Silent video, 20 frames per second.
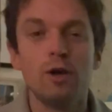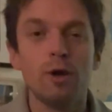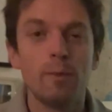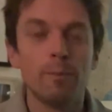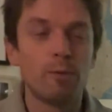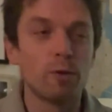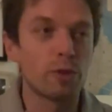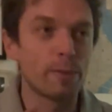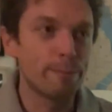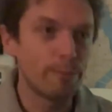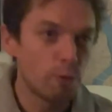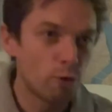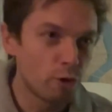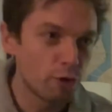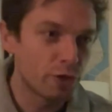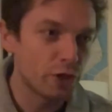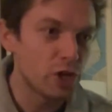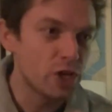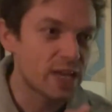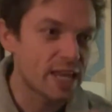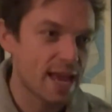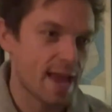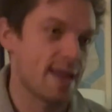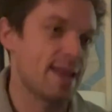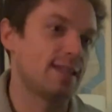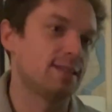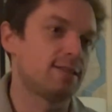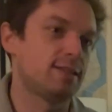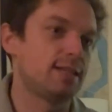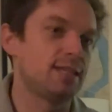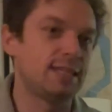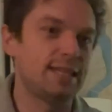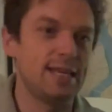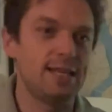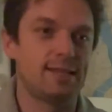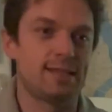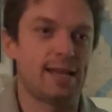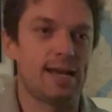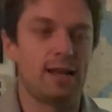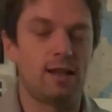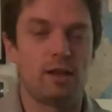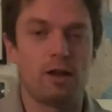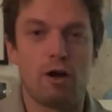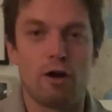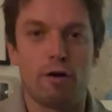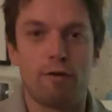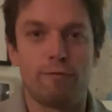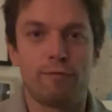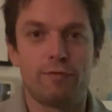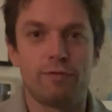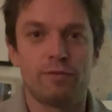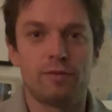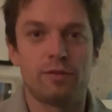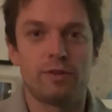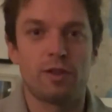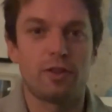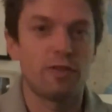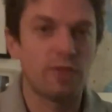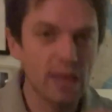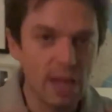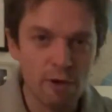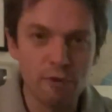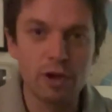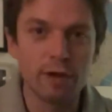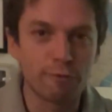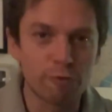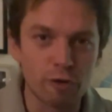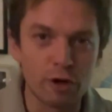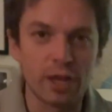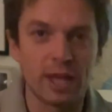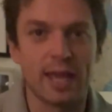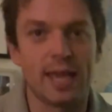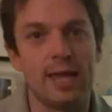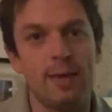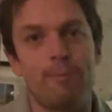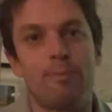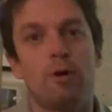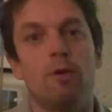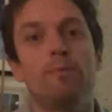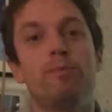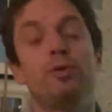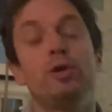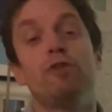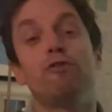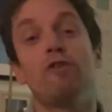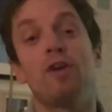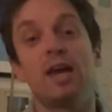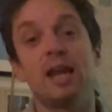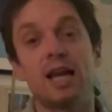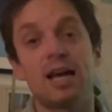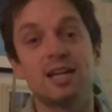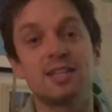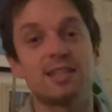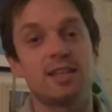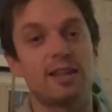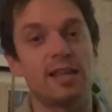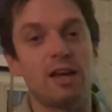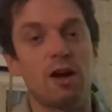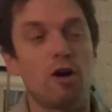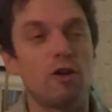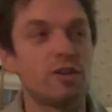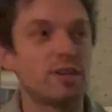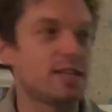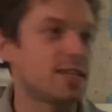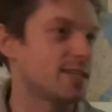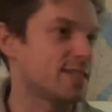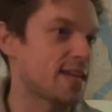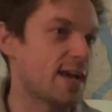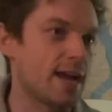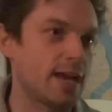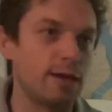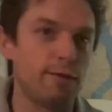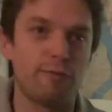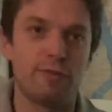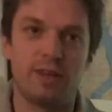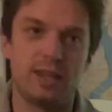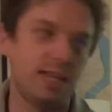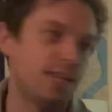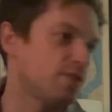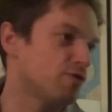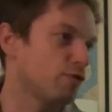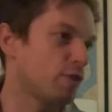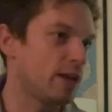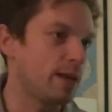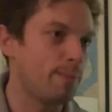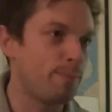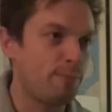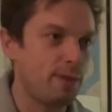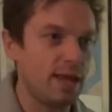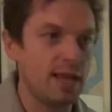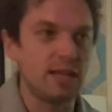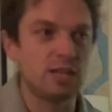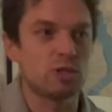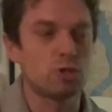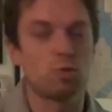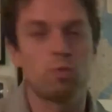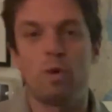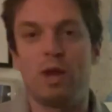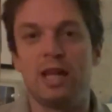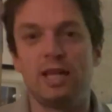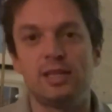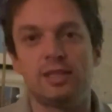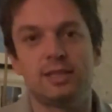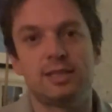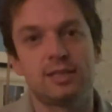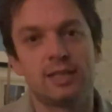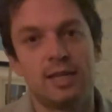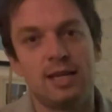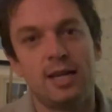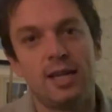But the more that you get into the detail of the theory of running a heat pump, you realize that they aren't designed for these really big swings